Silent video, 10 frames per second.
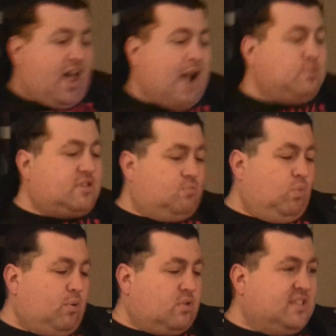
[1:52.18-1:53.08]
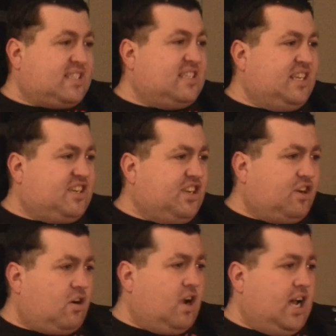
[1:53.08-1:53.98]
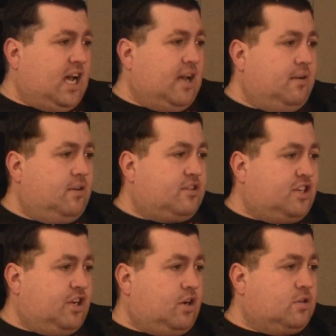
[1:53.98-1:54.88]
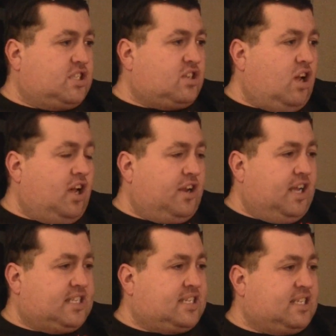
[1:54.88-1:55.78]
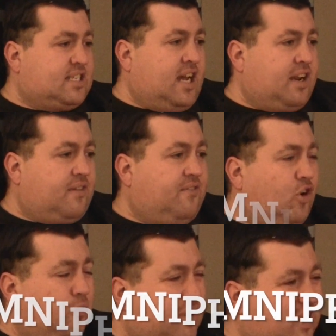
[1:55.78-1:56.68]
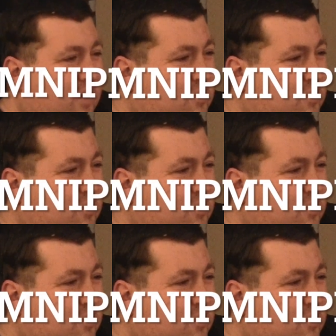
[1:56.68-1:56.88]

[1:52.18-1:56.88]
I was we were listening to your uh, to your song, uh, Sonic Phobia.